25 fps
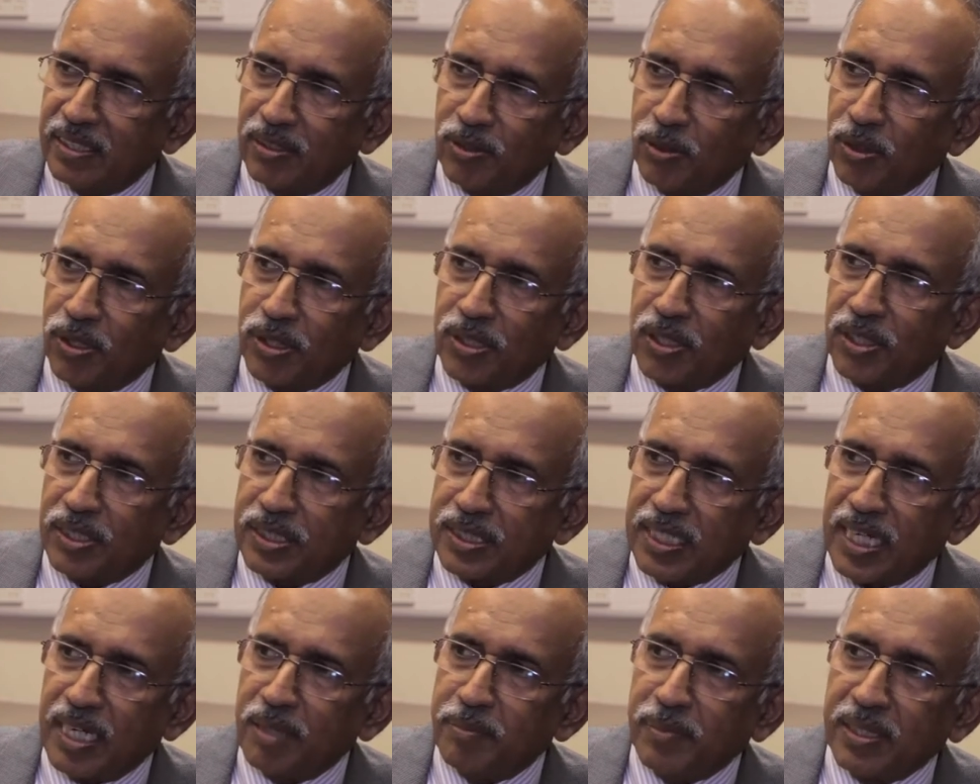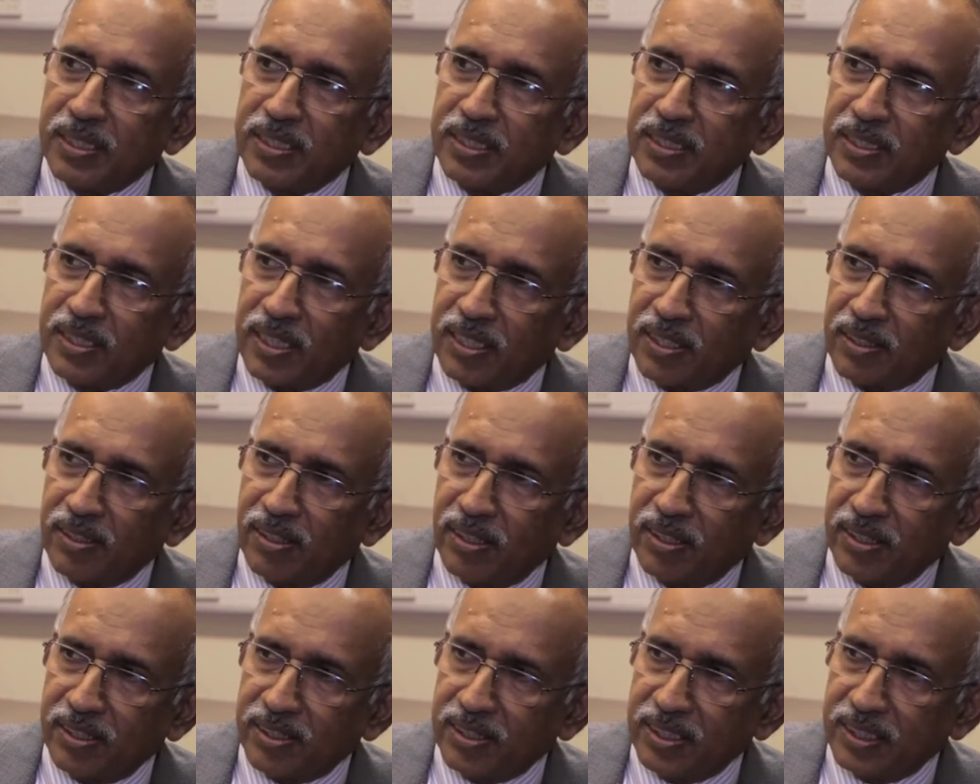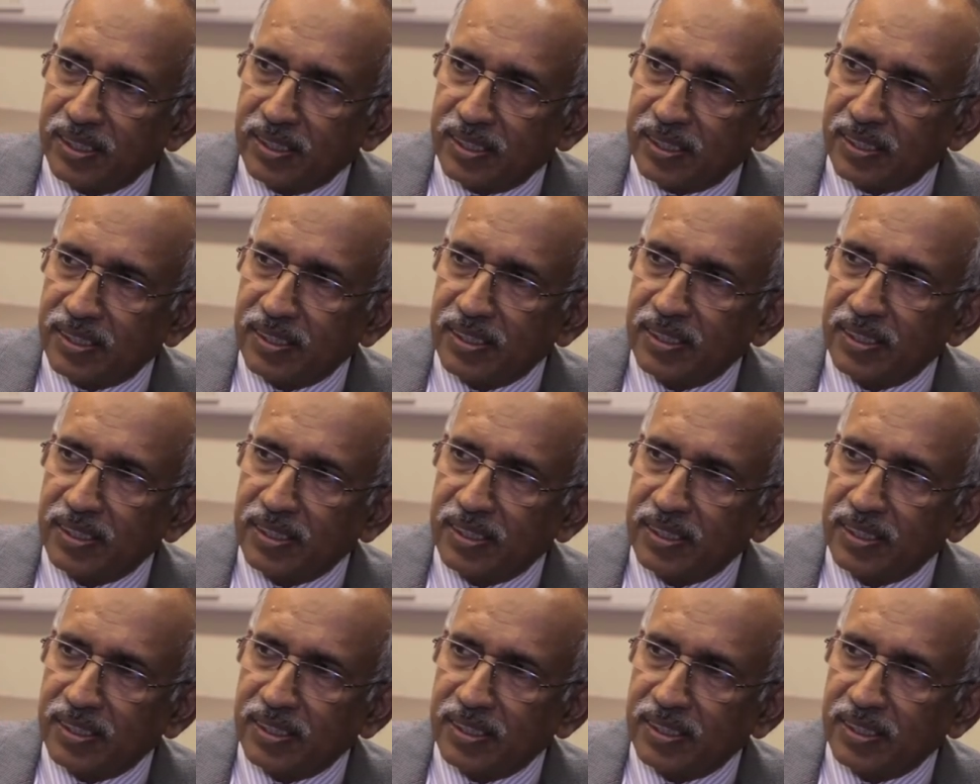low-cost telemedicine technologies.